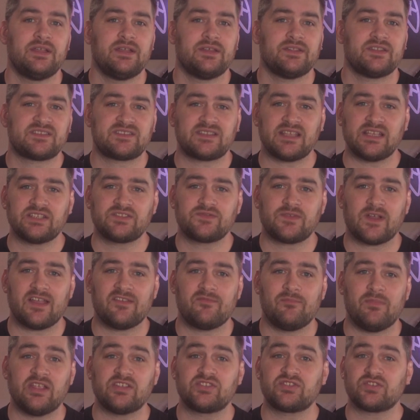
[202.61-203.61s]
The Stage
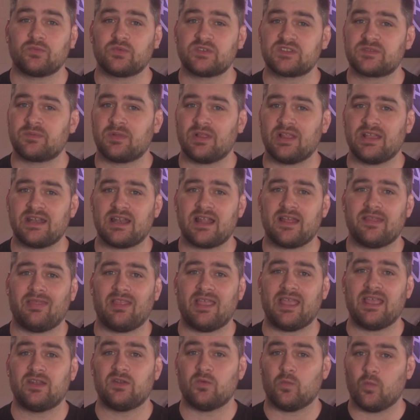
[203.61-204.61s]
5 Major was played on
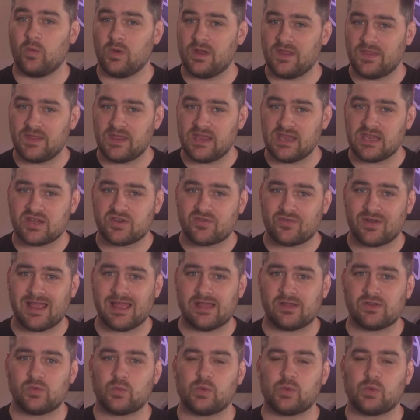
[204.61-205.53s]
LAN with a crowd,